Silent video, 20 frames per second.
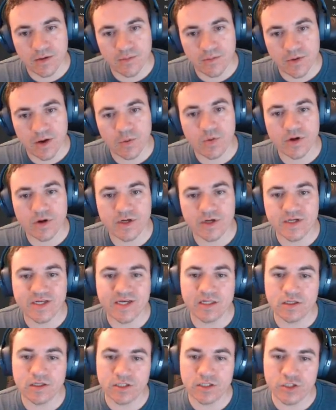I wanted to
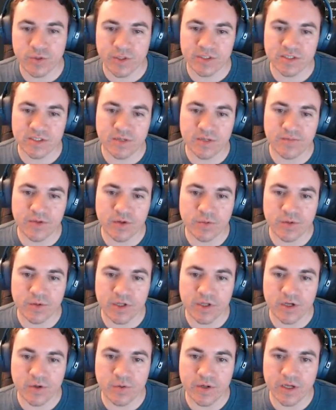illustrate something
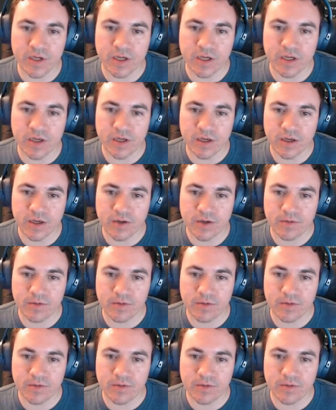really quick.